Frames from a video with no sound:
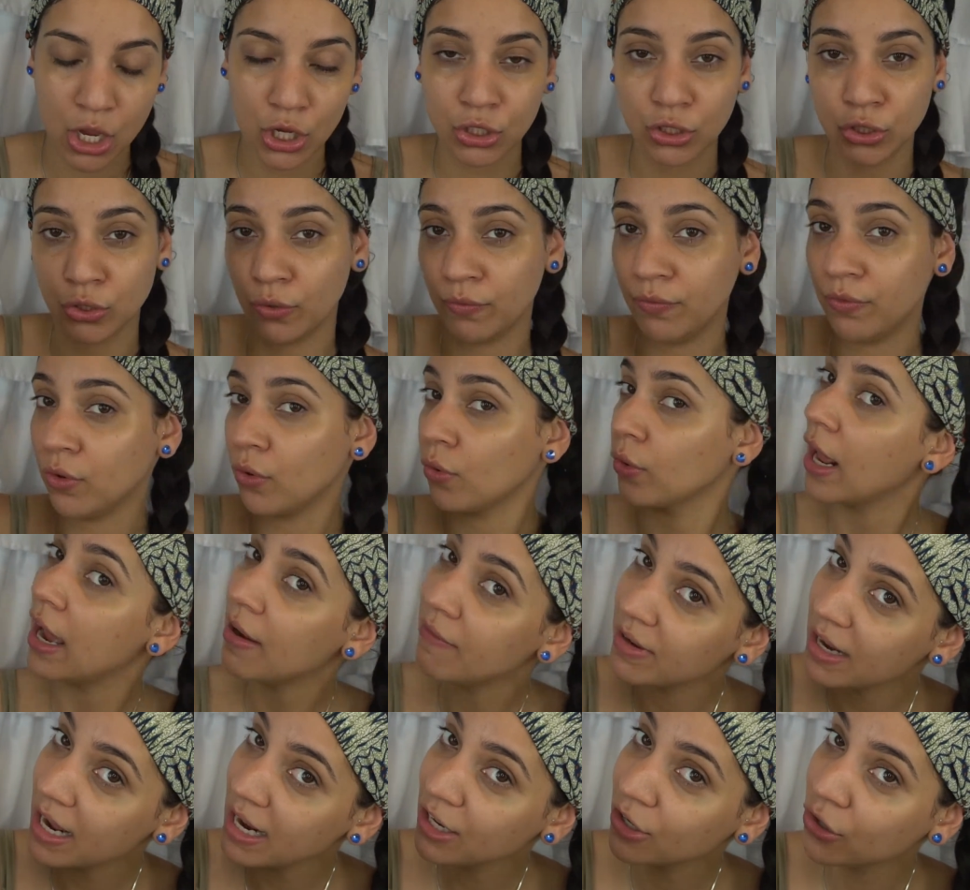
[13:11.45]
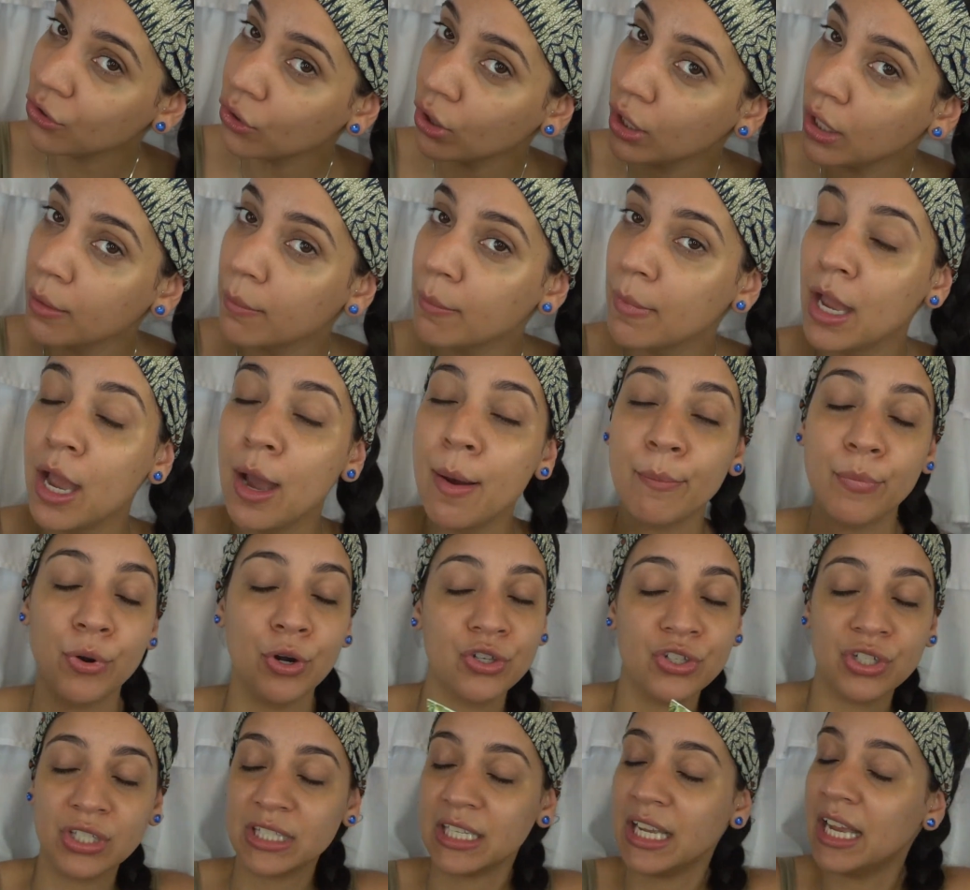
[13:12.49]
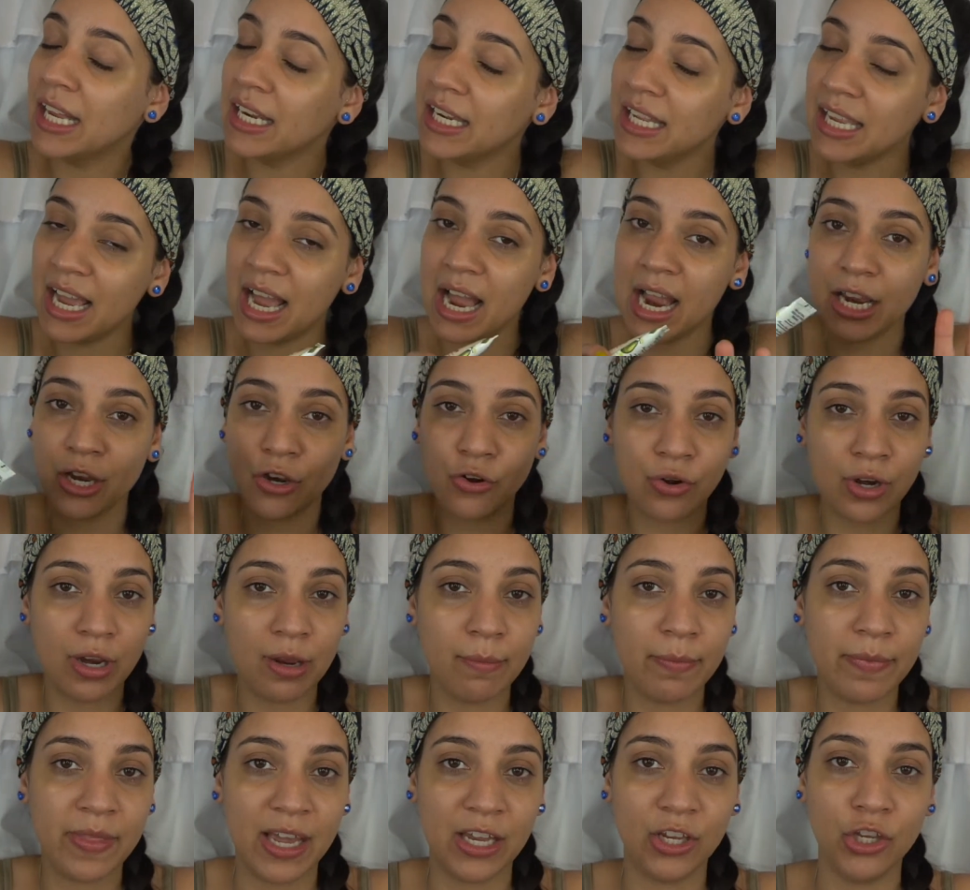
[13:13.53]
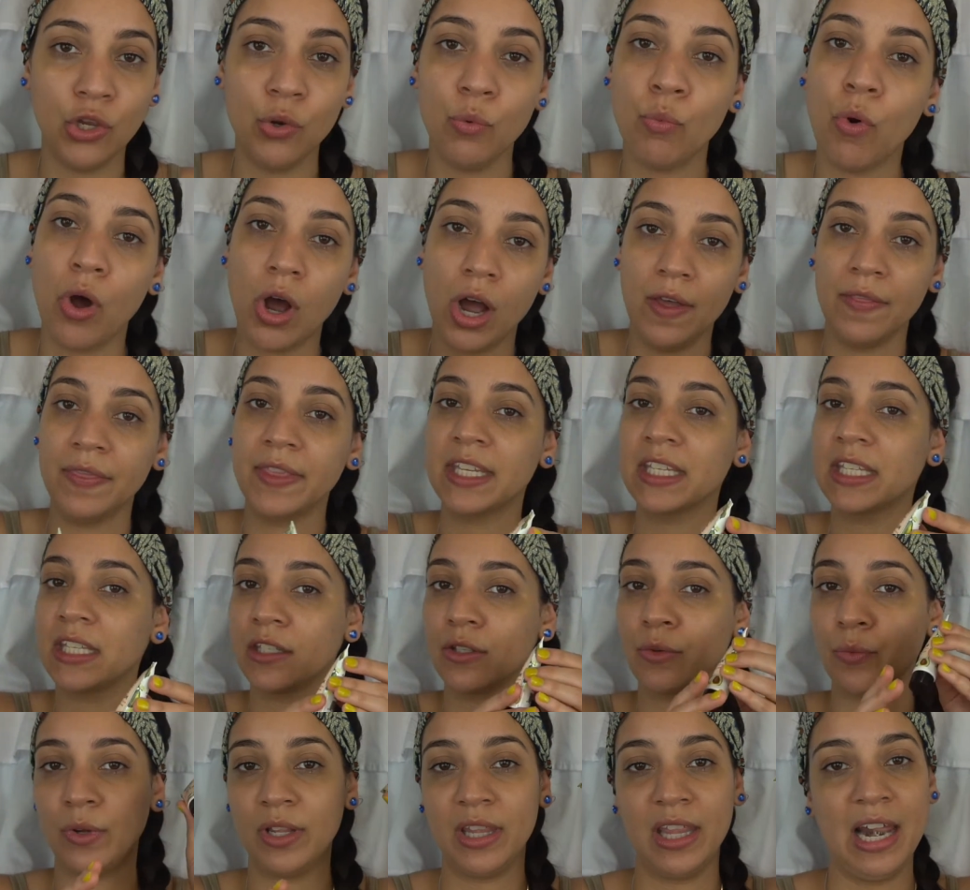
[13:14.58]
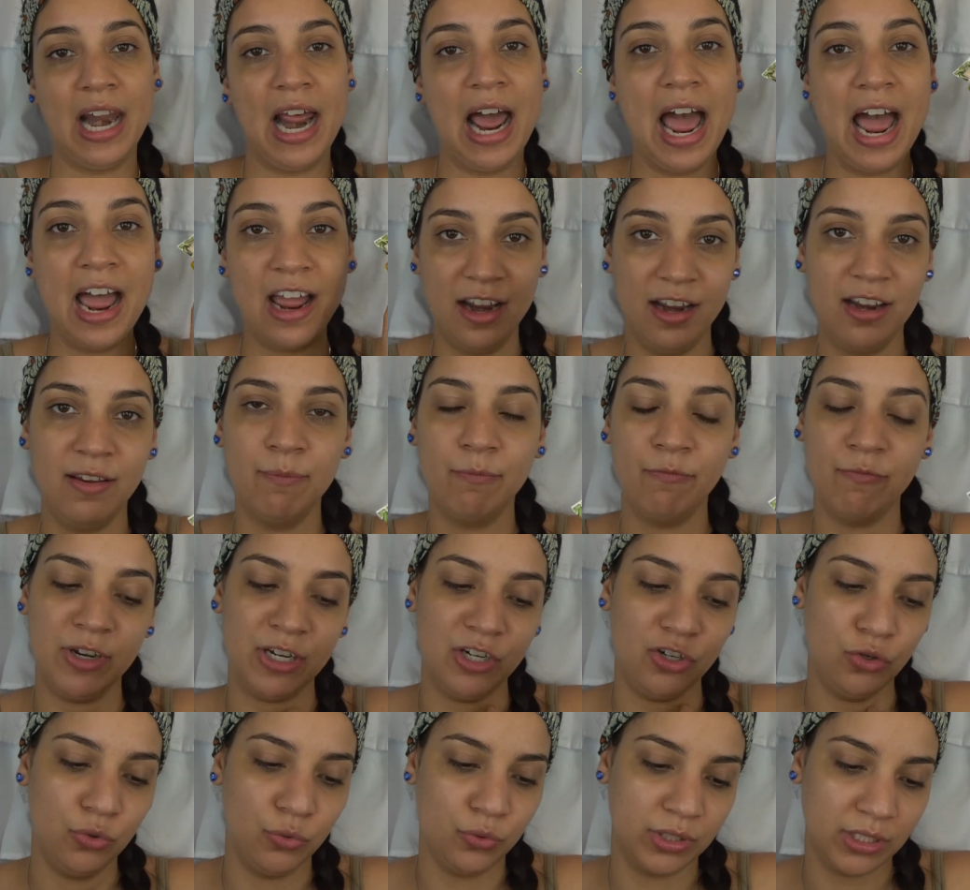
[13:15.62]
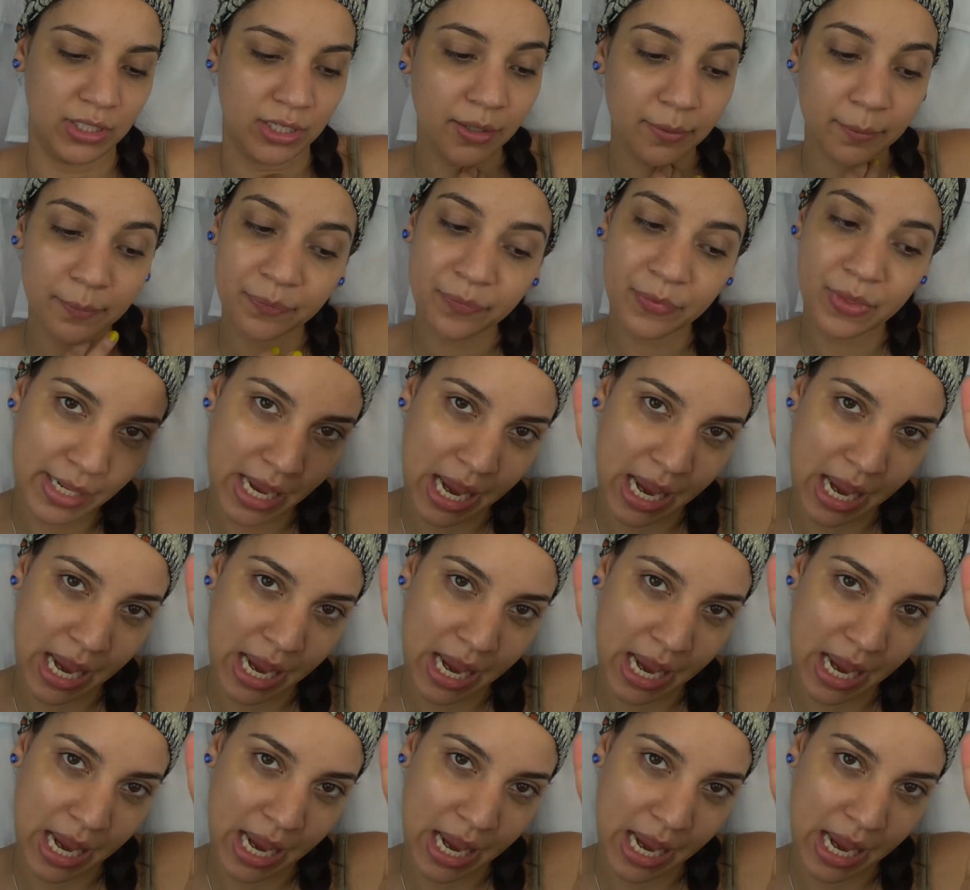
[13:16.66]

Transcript: So if you don't have an eye cream, purchase any eye cream that you want. This is the one that I've been using.